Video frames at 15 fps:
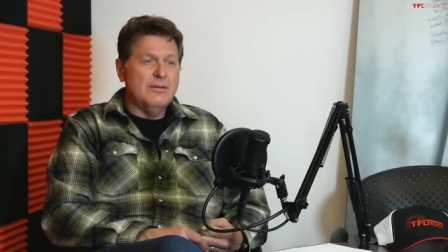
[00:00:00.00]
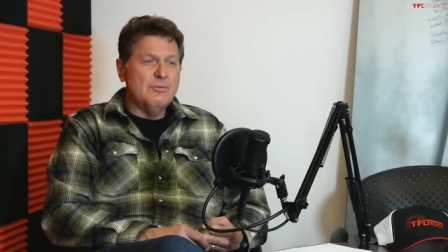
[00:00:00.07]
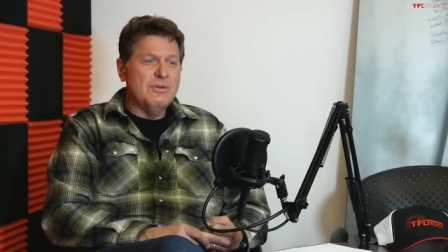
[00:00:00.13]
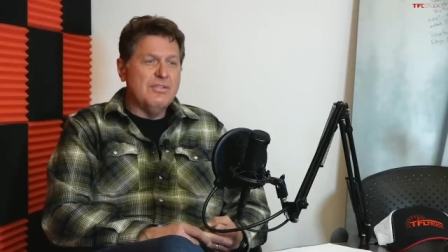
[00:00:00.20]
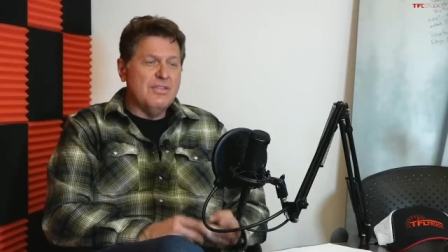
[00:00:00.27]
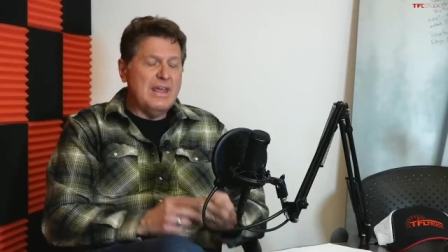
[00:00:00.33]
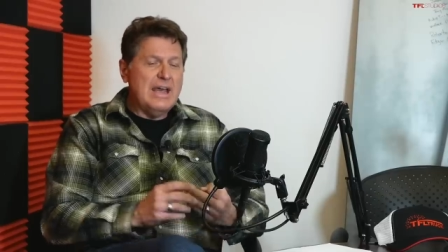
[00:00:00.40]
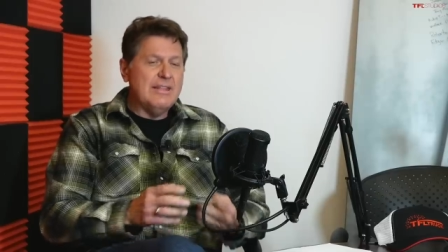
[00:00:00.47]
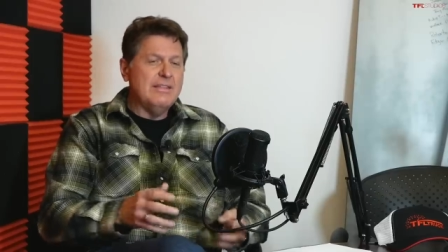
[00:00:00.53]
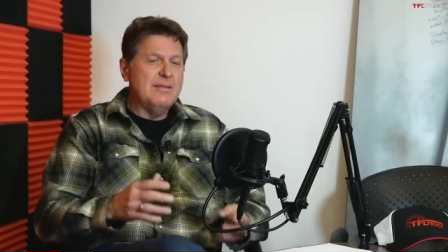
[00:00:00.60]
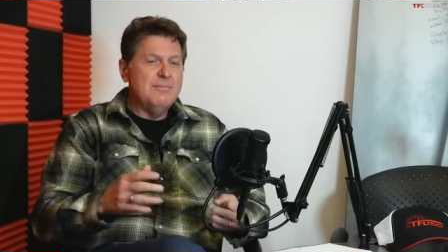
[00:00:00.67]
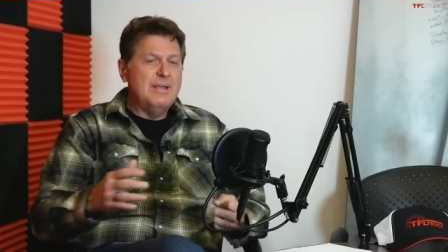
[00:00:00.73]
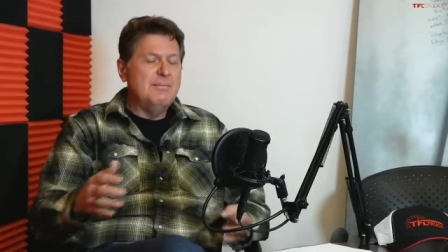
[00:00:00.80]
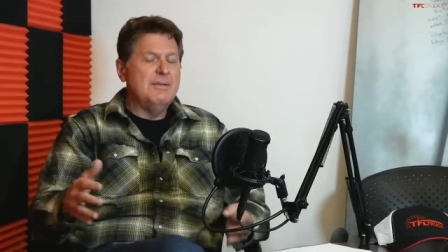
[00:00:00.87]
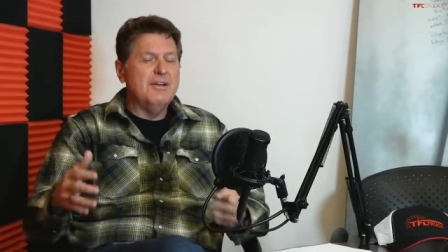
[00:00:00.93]
with that, they
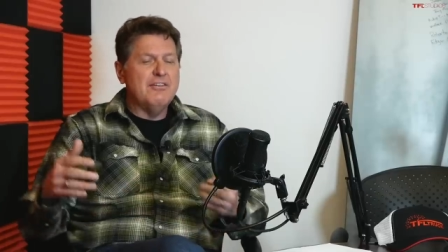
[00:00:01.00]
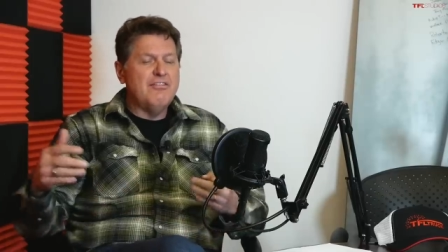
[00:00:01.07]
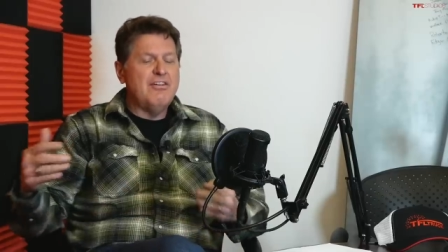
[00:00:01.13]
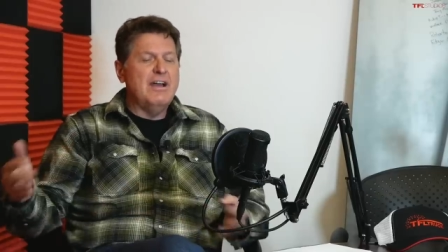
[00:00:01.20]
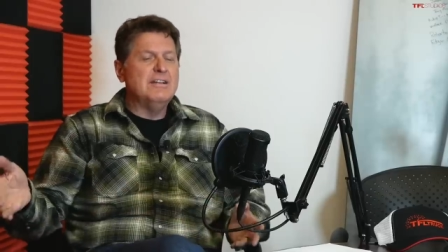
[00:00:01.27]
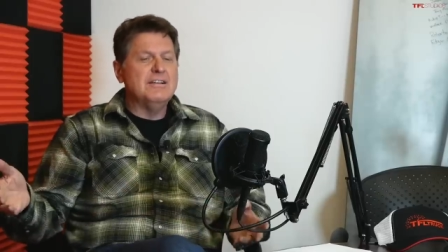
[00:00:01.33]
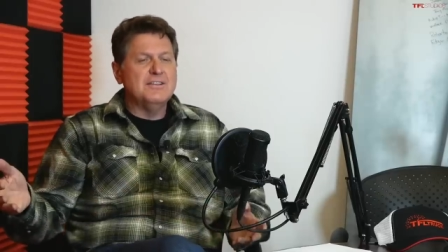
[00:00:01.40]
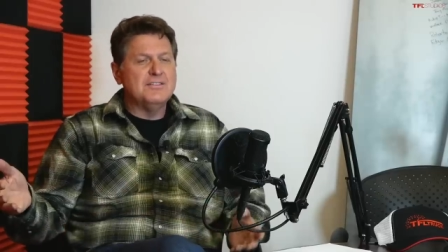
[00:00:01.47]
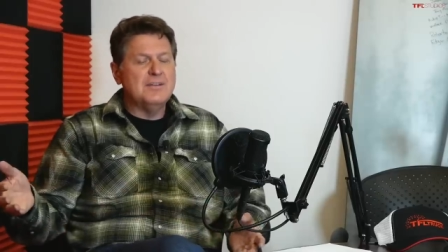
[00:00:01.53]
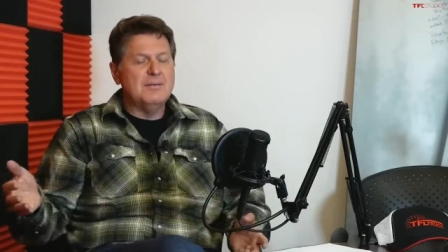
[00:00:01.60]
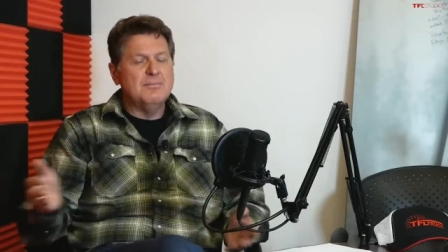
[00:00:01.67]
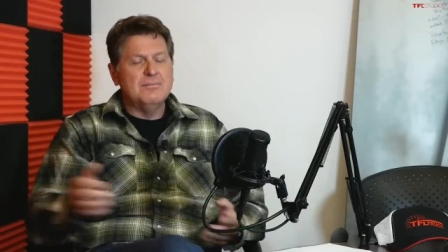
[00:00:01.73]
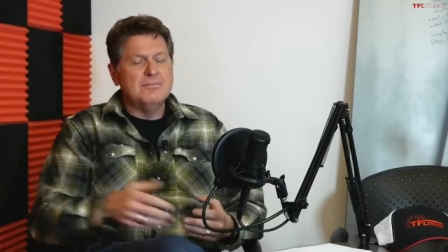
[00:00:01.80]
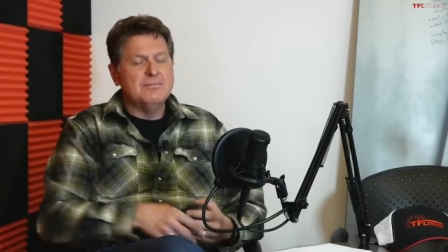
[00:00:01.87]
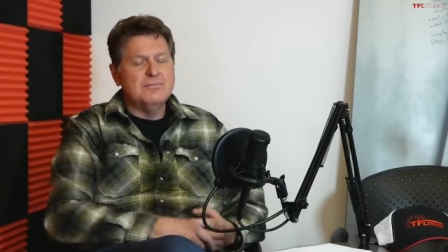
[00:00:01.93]
maybe are finding
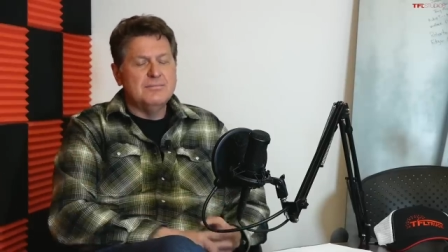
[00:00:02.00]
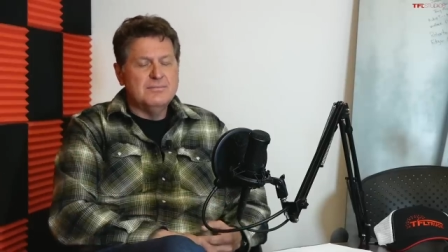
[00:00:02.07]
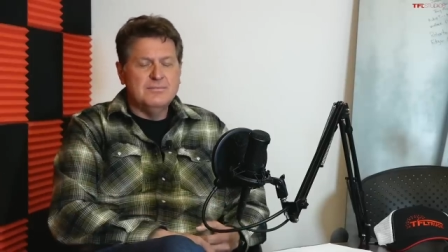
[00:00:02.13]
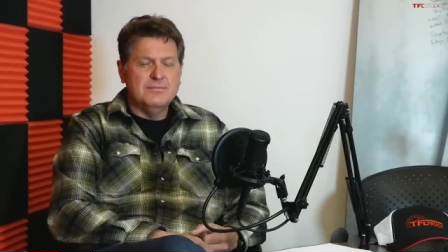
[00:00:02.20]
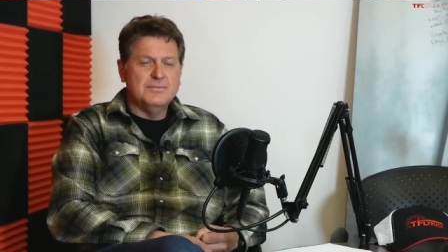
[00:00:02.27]
some